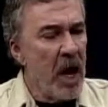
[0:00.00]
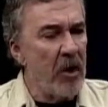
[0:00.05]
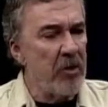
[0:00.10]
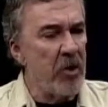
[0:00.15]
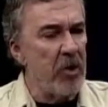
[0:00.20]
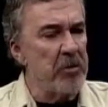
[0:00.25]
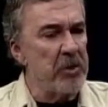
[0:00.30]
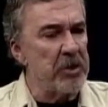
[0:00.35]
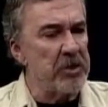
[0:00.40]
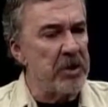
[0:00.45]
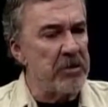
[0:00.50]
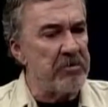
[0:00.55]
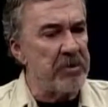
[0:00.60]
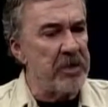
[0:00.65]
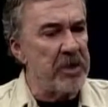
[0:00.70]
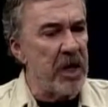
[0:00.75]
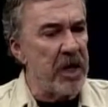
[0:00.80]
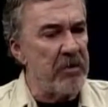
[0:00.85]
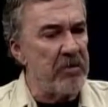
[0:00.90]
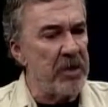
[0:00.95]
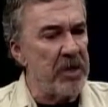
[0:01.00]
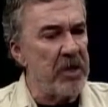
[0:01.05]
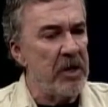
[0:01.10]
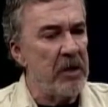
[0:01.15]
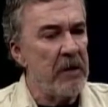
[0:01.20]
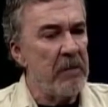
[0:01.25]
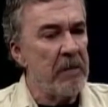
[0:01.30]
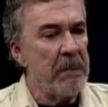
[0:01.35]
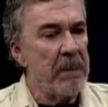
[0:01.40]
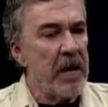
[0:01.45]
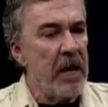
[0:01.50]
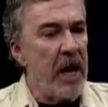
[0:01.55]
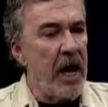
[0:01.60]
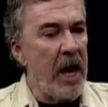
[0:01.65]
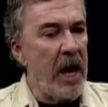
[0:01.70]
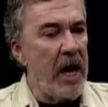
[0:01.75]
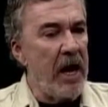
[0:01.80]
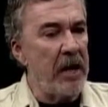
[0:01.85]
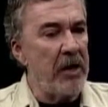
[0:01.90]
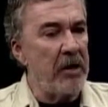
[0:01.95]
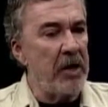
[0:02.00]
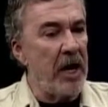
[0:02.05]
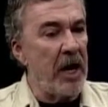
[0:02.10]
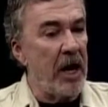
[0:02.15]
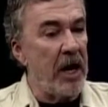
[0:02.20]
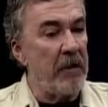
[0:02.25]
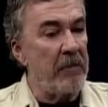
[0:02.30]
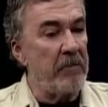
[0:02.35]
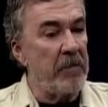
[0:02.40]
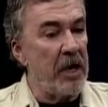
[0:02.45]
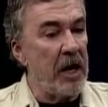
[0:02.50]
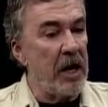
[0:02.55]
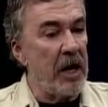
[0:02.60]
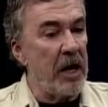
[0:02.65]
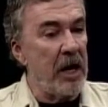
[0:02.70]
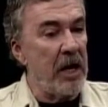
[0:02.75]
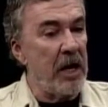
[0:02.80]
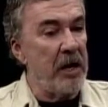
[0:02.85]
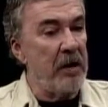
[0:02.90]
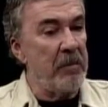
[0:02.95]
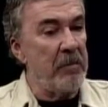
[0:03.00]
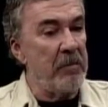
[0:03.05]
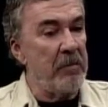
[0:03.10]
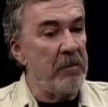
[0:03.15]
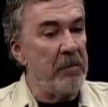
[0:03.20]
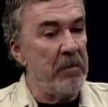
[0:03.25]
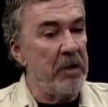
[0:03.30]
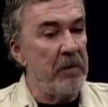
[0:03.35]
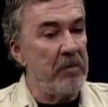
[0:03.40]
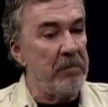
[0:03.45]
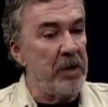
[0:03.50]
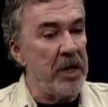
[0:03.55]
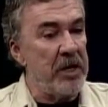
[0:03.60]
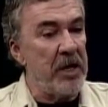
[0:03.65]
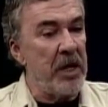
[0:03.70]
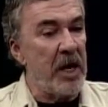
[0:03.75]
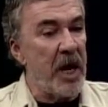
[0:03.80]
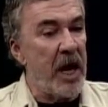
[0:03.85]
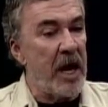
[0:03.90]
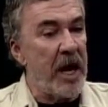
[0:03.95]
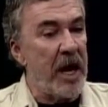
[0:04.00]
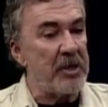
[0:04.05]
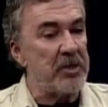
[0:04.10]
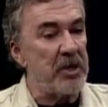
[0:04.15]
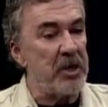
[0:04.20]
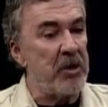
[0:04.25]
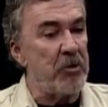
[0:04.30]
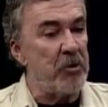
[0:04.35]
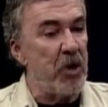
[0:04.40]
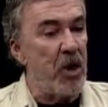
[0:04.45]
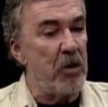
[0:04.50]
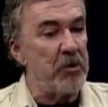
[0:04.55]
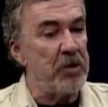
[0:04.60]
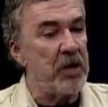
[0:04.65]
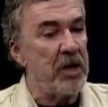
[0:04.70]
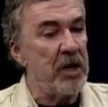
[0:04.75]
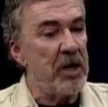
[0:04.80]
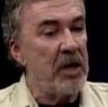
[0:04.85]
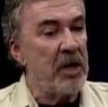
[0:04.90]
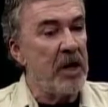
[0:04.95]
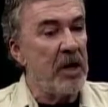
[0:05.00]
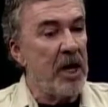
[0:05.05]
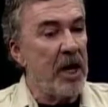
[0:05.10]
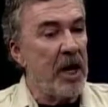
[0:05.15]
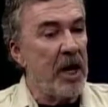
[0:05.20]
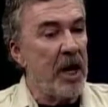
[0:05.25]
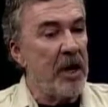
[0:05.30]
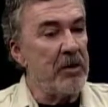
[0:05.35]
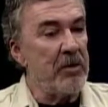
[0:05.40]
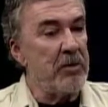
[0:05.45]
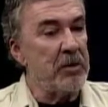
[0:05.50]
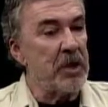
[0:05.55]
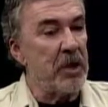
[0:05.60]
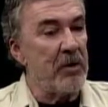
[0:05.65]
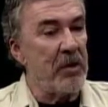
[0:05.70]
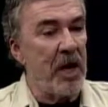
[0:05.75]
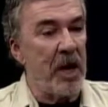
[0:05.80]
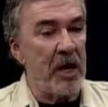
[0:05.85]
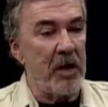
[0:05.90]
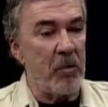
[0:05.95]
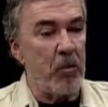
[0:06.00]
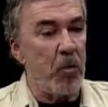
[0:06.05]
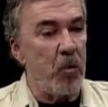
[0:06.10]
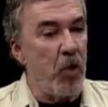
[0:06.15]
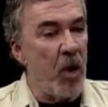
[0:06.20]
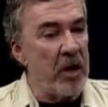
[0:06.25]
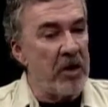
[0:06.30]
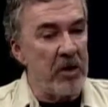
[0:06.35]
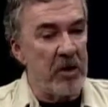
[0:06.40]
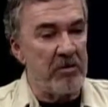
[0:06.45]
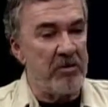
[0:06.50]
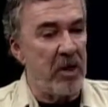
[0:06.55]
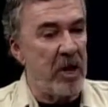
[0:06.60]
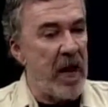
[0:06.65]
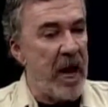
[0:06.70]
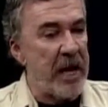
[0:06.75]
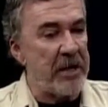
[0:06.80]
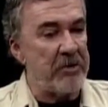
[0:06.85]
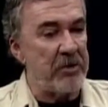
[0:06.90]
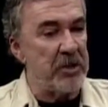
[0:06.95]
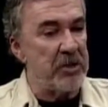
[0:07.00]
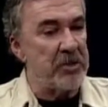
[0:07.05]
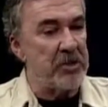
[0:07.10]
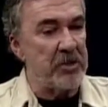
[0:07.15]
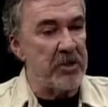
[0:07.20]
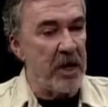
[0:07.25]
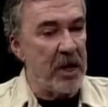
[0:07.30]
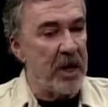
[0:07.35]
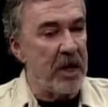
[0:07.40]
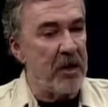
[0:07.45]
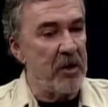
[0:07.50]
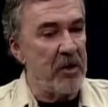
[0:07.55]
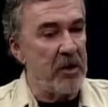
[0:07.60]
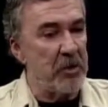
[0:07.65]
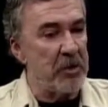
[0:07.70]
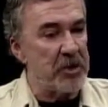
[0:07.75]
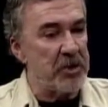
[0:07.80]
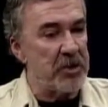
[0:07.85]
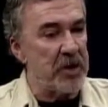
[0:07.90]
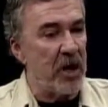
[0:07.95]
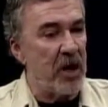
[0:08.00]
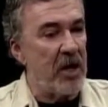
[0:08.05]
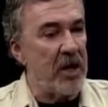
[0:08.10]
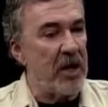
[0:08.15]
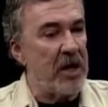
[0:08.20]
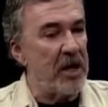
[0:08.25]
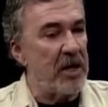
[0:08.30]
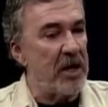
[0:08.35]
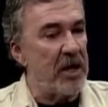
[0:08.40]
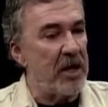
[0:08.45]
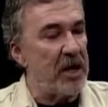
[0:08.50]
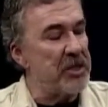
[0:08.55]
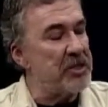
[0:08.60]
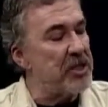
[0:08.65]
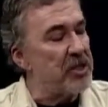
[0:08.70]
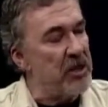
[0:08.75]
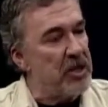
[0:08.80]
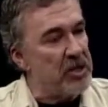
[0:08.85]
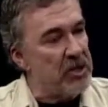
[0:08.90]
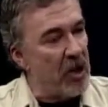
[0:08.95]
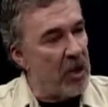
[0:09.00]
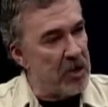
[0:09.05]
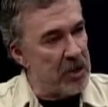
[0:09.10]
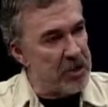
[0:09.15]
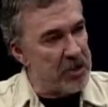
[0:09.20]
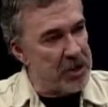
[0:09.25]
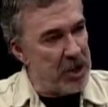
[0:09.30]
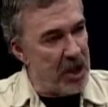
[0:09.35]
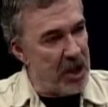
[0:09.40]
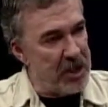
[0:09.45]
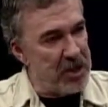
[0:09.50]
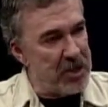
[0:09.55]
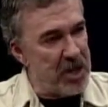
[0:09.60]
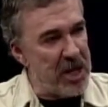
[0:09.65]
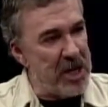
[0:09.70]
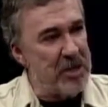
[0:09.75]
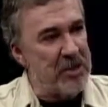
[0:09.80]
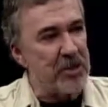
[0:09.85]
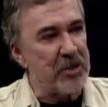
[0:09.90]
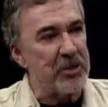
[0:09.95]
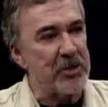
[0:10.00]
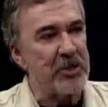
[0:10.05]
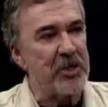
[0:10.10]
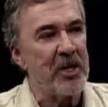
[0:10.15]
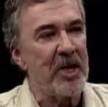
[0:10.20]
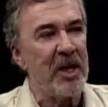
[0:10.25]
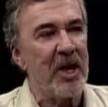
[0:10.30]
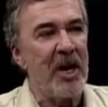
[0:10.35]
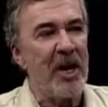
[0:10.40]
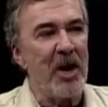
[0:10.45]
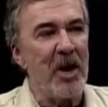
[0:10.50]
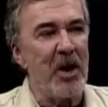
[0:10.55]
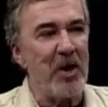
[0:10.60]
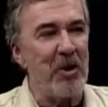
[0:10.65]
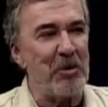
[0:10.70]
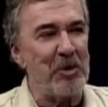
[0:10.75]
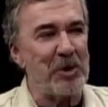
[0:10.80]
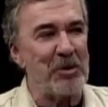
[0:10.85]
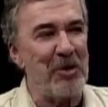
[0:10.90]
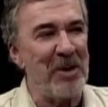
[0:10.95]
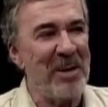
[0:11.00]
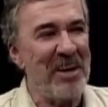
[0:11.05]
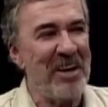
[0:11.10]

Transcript: I wrote music for David. And Brenda and I actually wrote, there was a wonderful actress who was starring in a series called Charlie's Angels, who was,